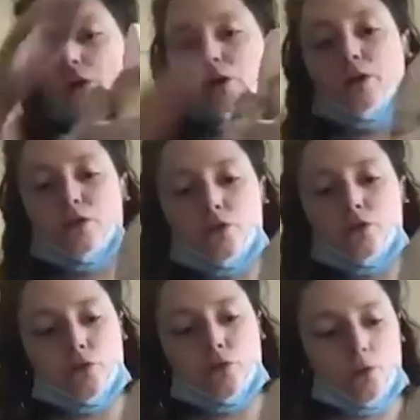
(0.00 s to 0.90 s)

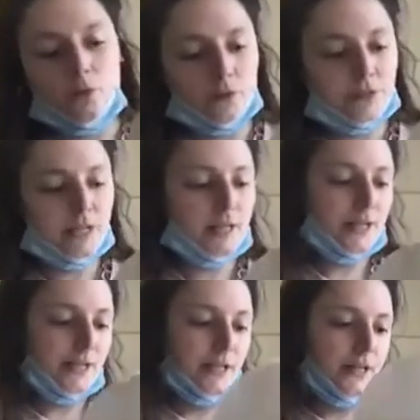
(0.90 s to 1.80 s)
uncontrolled
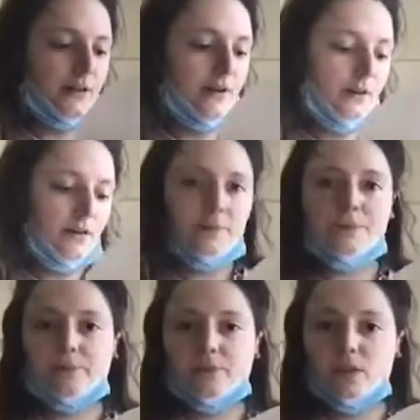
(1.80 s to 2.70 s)
um,
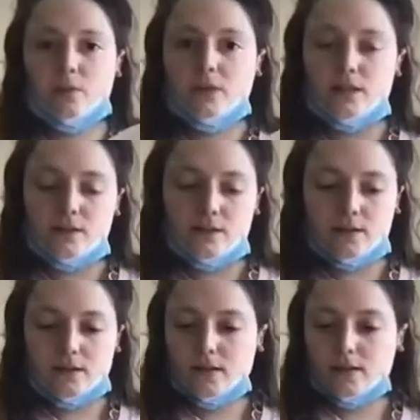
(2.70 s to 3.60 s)
bits.
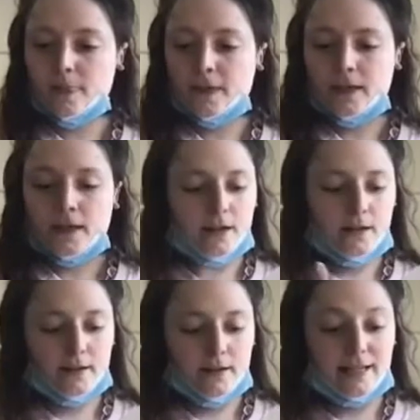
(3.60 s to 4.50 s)

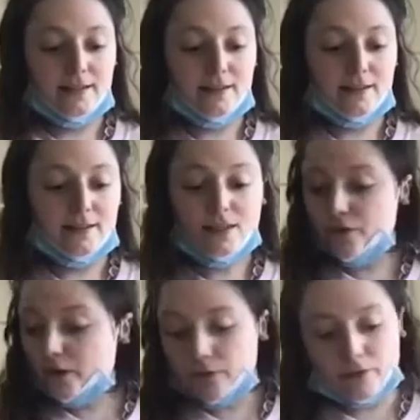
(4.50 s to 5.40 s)
Uh, and this is
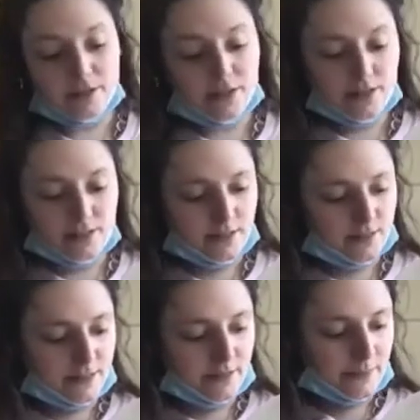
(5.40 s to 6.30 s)
very resistant
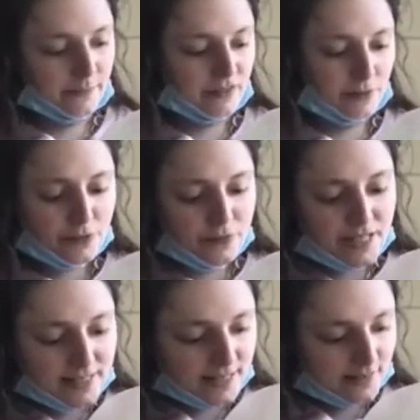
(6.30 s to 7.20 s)
um, in terms of
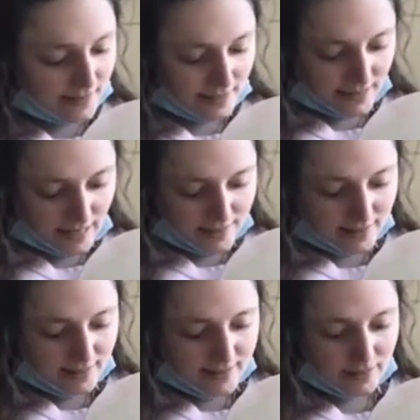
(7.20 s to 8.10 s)
details. It has
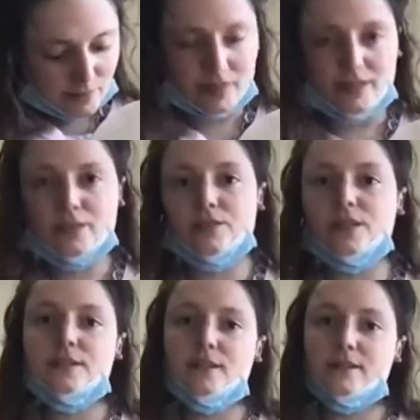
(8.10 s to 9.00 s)
details, but it's not
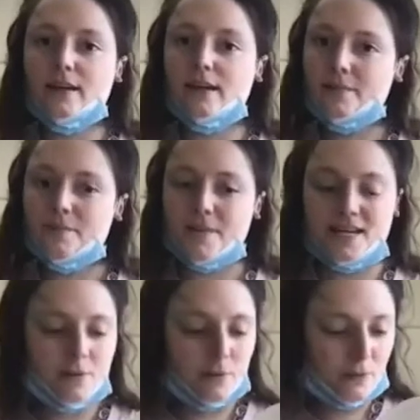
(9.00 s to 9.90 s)
details I made
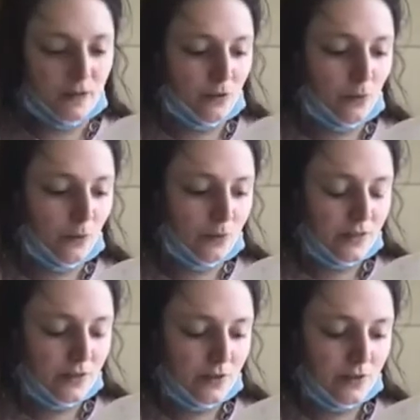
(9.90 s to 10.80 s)
in, in the mold.
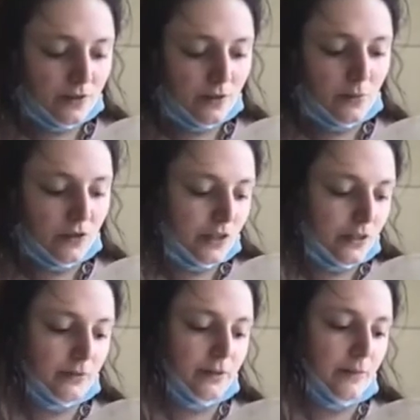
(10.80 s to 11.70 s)
It's just the
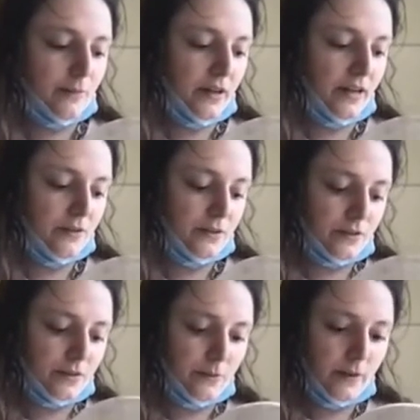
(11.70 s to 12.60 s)
material that behaves a
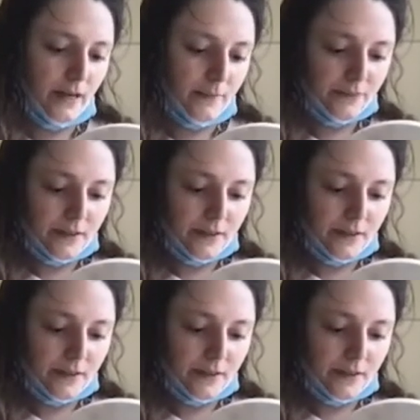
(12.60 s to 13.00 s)
certain way.